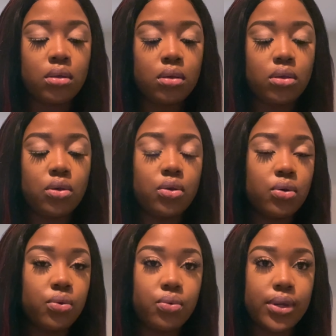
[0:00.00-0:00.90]
You
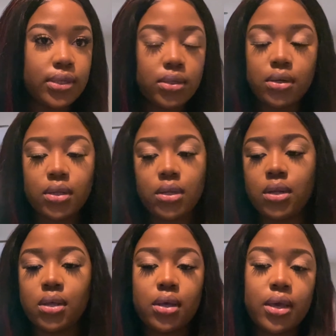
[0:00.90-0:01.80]
don't necessarily
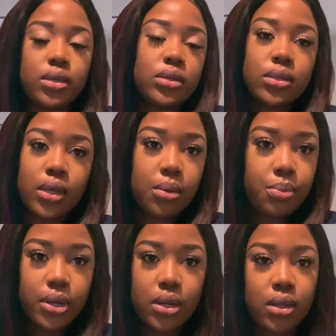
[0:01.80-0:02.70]
need it. I just
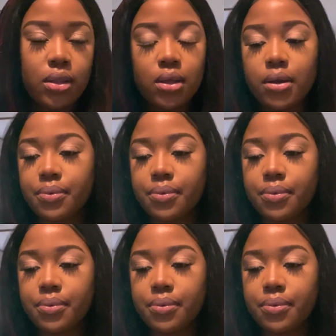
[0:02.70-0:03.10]
like putting it in there.